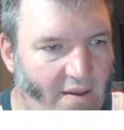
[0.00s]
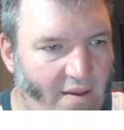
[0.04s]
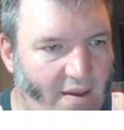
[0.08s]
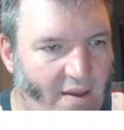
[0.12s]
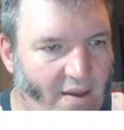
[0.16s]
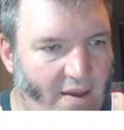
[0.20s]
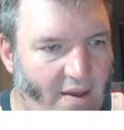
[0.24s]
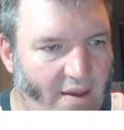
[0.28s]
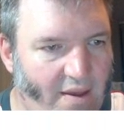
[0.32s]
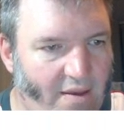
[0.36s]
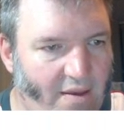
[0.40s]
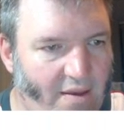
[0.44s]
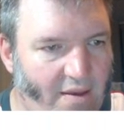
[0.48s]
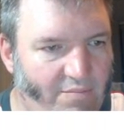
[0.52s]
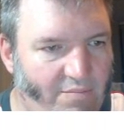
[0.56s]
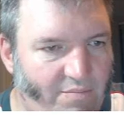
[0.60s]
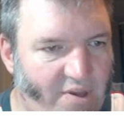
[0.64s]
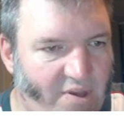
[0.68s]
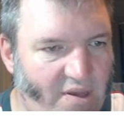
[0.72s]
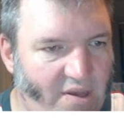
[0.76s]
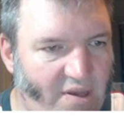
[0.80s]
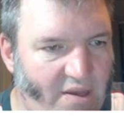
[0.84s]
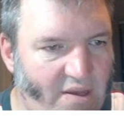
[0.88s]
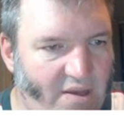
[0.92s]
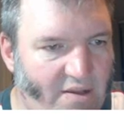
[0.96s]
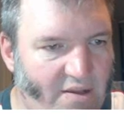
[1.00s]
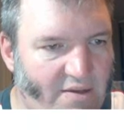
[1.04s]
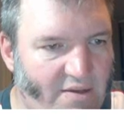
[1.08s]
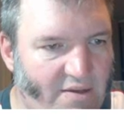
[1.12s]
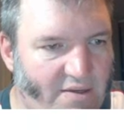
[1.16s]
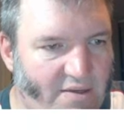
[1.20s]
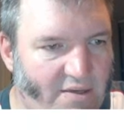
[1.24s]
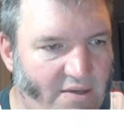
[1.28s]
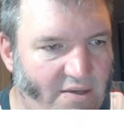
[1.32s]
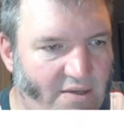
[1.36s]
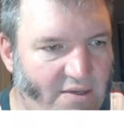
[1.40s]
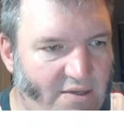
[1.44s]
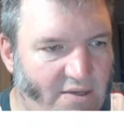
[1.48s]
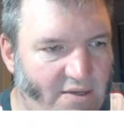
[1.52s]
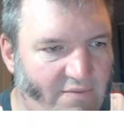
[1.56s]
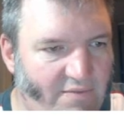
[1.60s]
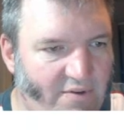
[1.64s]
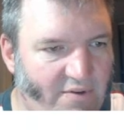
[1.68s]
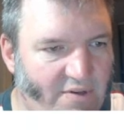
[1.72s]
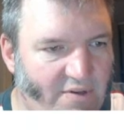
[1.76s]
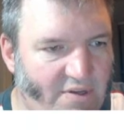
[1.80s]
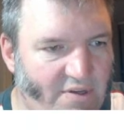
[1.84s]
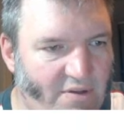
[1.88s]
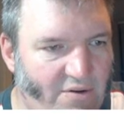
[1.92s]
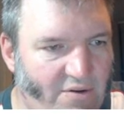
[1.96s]
A and B, and C is
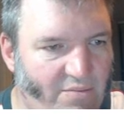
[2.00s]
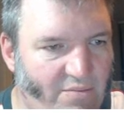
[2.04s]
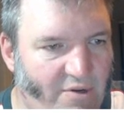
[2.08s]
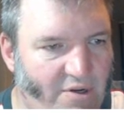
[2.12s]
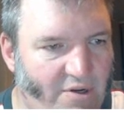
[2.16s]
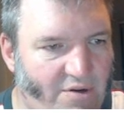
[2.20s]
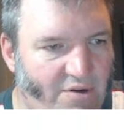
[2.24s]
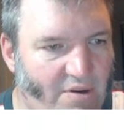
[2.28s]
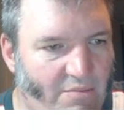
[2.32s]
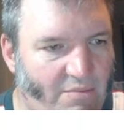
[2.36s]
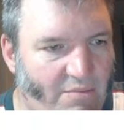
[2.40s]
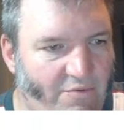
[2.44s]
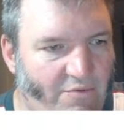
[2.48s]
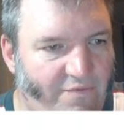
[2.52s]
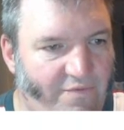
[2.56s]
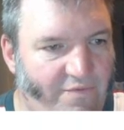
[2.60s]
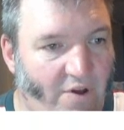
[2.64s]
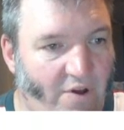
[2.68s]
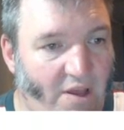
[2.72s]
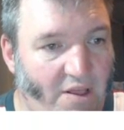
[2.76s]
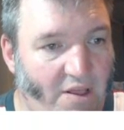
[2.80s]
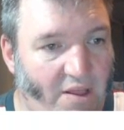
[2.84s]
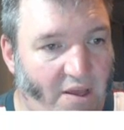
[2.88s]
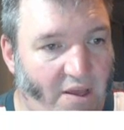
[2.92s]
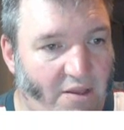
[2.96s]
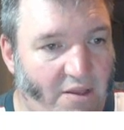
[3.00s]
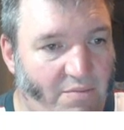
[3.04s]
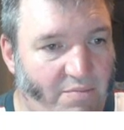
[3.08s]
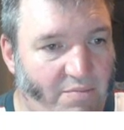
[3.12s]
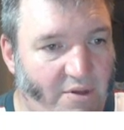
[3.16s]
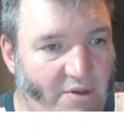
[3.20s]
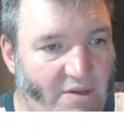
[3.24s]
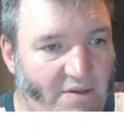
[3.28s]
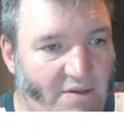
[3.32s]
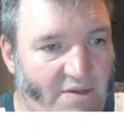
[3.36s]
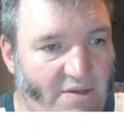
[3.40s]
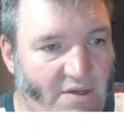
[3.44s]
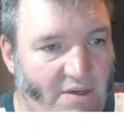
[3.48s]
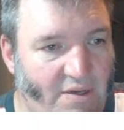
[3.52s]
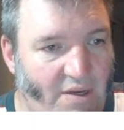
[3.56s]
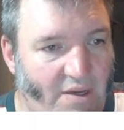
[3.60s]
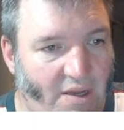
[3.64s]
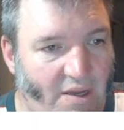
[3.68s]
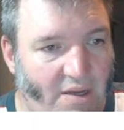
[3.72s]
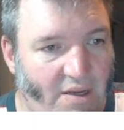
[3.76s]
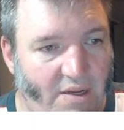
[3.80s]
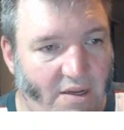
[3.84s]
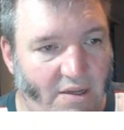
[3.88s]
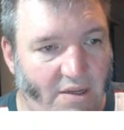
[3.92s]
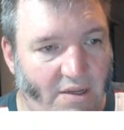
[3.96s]
giving us a little bit of trouble. Find length BC
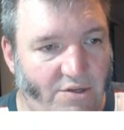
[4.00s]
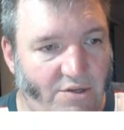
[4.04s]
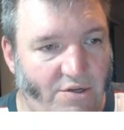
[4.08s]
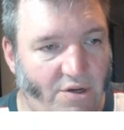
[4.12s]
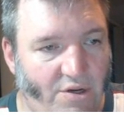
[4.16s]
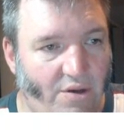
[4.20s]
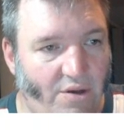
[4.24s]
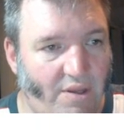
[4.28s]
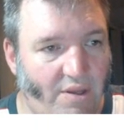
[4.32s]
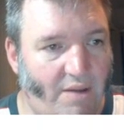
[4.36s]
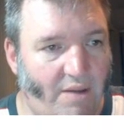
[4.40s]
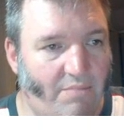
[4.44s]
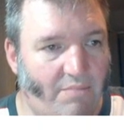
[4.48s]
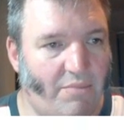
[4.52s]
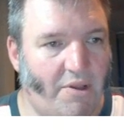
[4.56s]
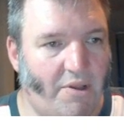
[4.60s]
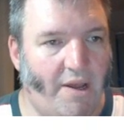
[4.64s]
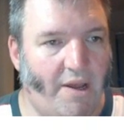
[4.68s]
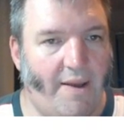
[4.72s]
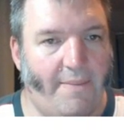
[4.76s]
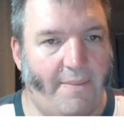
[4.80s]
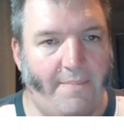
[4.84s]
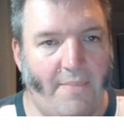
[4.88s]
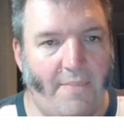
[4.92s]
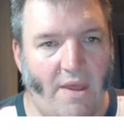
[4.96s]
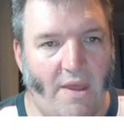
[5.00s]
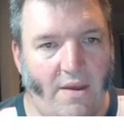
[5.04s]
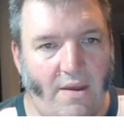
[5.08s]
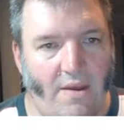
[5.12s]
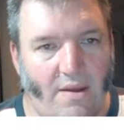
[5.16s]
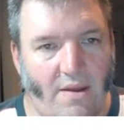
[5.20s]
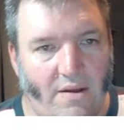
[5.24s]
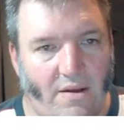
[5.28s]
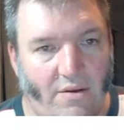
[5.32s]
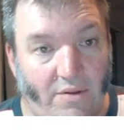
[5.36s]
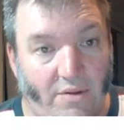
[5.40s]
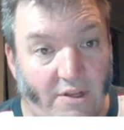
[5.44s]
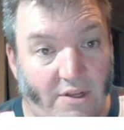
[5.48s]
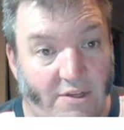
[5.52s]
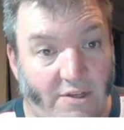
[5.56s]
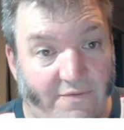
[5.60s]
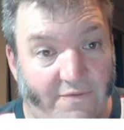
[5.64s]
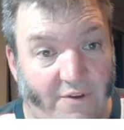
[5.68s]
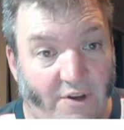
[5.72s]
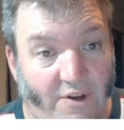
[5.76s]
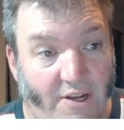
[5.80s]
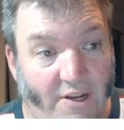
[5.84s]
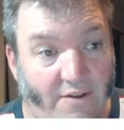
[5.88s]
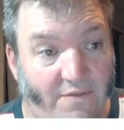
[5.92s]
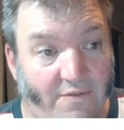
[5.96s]
and hence show that blah. Well, let's
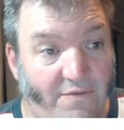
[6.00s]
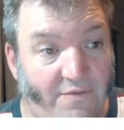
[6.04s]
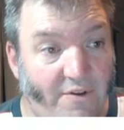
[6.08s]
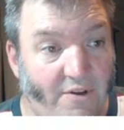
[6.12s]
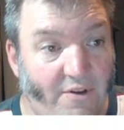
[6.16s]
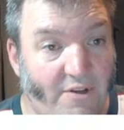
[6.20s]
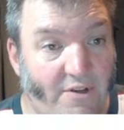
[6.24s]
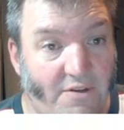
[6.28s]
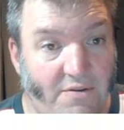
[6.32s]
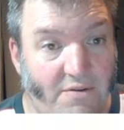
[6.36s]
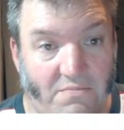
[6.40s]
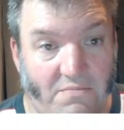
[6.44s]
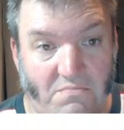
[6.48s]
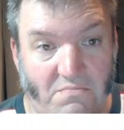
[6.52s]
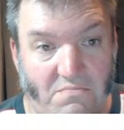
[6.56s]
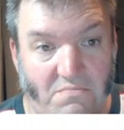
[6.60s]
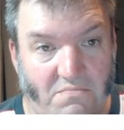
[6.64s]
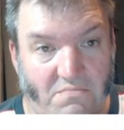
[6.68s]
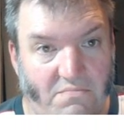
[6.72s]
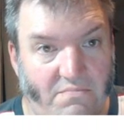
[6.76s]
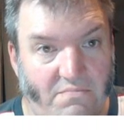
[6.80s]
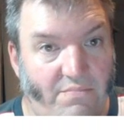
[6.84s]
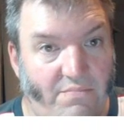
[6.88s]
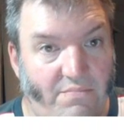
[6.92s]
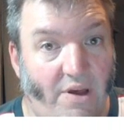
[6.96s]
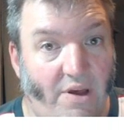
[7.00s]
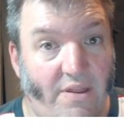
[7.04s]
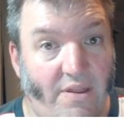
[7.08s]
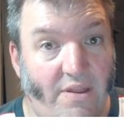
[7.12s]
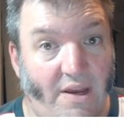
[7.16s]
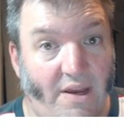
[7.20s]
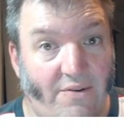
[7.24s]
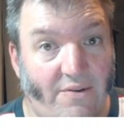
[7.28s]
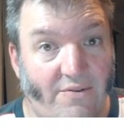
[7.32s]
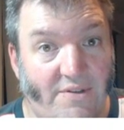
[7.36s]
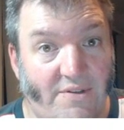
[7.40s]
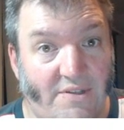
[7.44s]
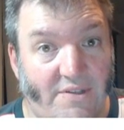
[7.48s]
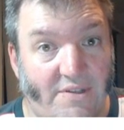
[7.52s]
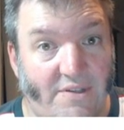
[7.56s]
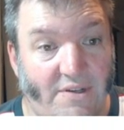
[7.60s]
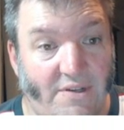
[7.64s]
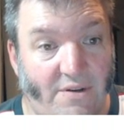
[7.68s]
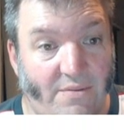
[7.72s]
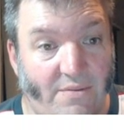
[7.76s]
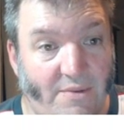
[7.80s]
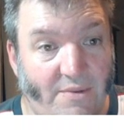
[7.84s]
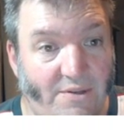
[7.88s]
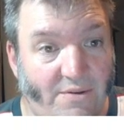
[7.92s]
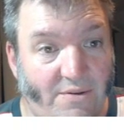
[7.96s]
find it first. Pythagoras
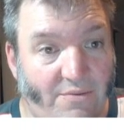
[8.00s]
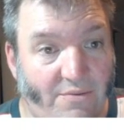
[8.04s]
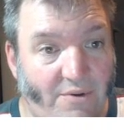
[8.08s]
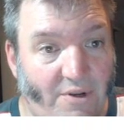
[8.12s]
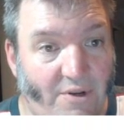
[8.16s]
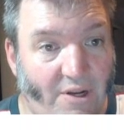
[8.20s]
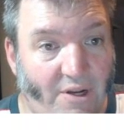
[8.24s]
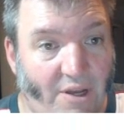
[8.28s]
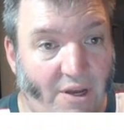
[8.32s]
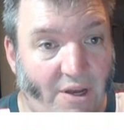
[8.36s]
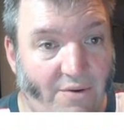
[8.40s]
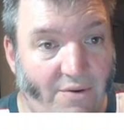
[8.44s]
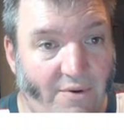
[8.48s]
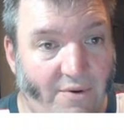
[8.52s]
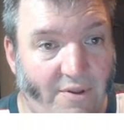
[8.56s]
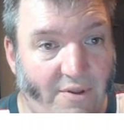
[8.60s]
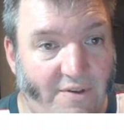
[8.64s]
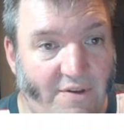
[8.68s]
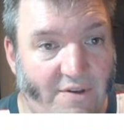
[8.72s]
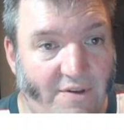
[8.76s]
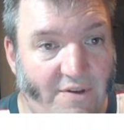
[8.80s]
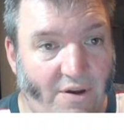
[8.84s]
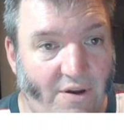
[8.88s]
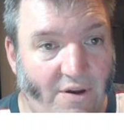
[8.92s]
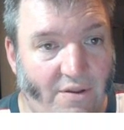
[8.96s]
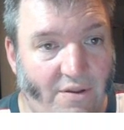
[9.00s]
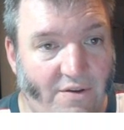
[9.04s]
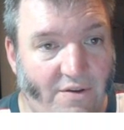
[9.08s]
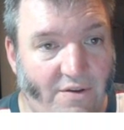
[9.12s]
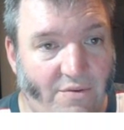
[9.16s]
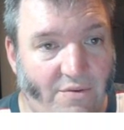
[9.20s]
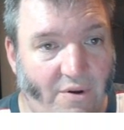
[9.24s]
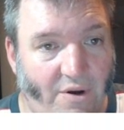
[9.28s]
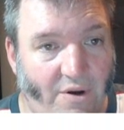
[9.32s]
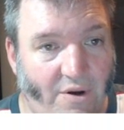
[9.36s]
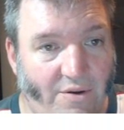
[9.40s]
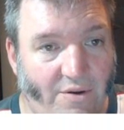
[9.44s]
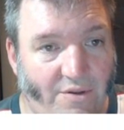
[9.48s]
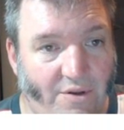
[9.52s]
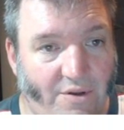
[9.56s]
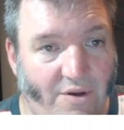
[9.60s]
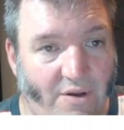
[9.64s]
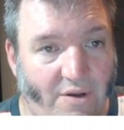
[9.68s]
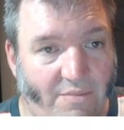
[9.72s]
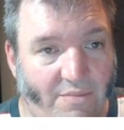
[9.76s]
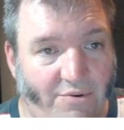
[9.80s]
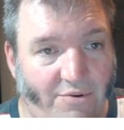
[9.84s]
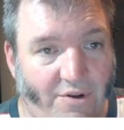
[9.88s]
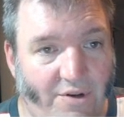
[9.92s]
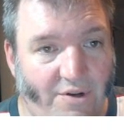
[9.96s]
Theorem, that's what we've got to go with. So the square on the
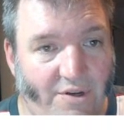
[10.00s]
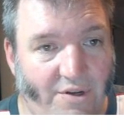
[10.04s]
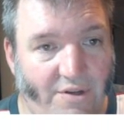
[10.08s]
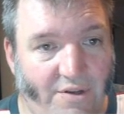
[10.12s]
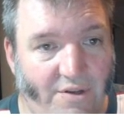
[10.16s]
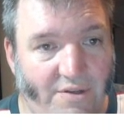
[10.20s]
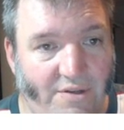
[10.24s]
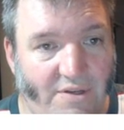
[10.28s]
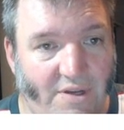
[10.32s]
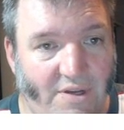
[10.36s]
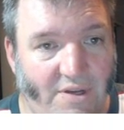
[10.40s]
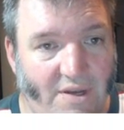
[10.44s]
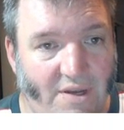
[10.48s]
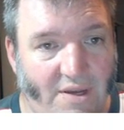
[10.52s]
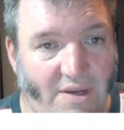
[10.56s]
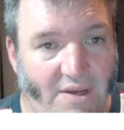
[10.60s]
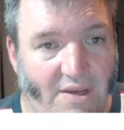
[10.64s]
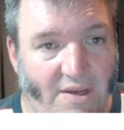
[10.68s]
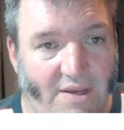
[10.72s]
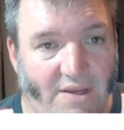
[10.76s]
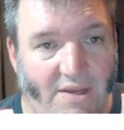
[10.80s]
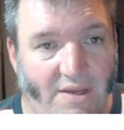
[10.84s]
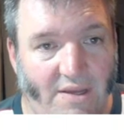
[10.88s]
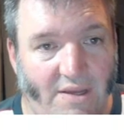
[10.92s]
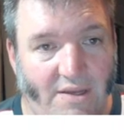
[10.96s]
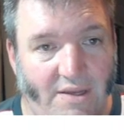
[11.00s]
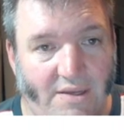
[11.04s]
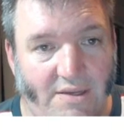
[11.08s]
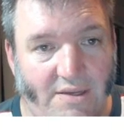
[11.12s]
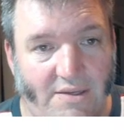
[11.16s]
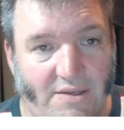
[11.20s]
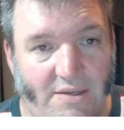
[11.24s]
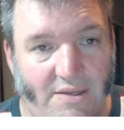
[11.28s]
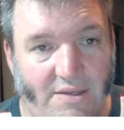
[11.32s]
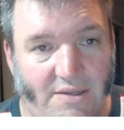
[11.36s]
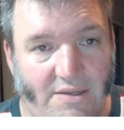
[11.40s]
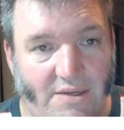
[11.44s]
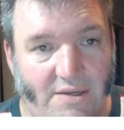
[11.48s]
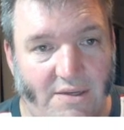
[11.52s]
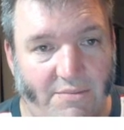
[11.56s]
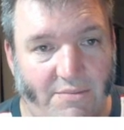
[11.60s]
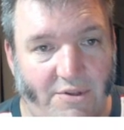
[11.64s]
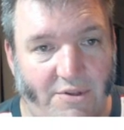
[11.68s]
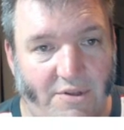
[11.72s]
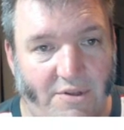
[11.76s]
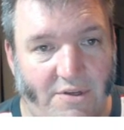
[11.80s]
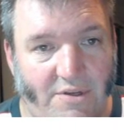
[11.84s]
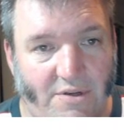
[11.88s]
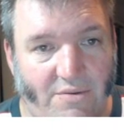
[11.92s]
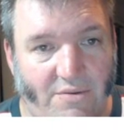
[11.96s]
hypotenuse is the sum
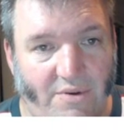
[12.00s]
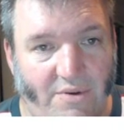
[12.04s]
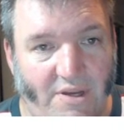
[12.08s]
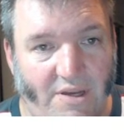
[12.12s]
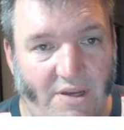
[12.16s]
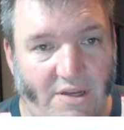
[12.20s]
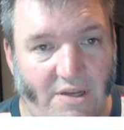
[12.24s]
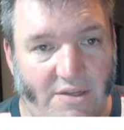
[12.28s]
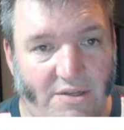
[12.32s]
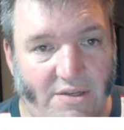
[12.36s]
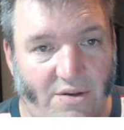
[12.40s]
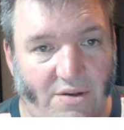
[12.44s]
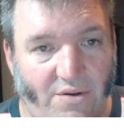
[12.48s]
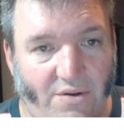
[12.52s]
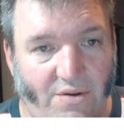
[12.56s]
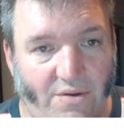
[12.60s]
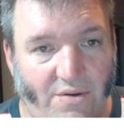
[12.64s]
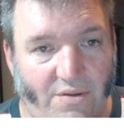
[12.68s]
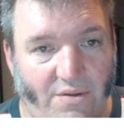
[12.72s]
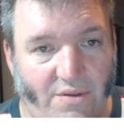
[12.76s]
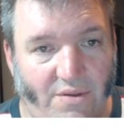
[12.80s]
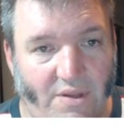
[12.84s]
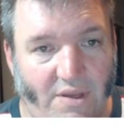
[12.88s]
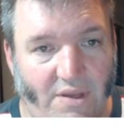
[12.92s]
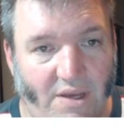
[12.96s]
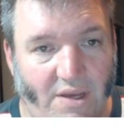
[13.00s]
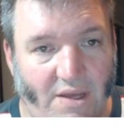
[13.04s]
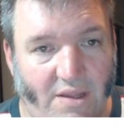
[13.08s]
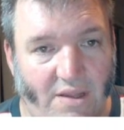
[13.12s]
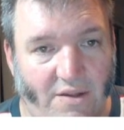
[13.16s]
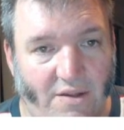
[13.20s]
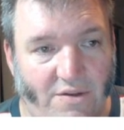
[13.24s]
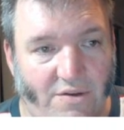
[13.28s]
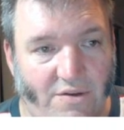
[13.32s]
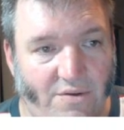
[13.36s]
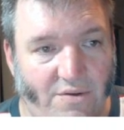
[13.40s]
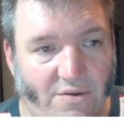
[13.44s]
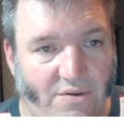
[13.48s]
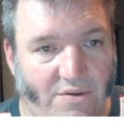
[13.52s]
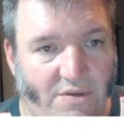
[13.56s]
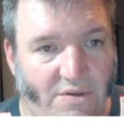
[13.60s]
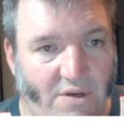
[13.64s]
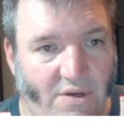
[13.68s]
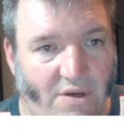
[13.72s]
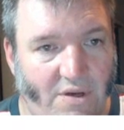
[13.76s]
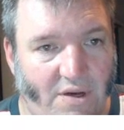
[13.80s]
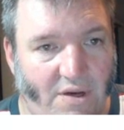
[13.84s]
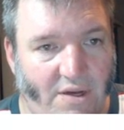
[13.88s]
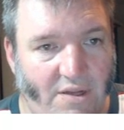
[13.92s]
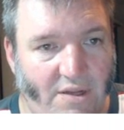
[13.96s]
of the squares on the other two
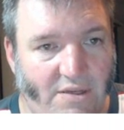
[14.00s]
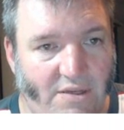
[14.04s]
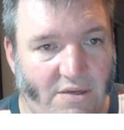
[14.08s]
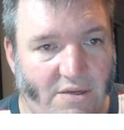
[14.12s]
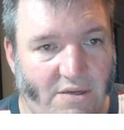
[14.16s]
sides.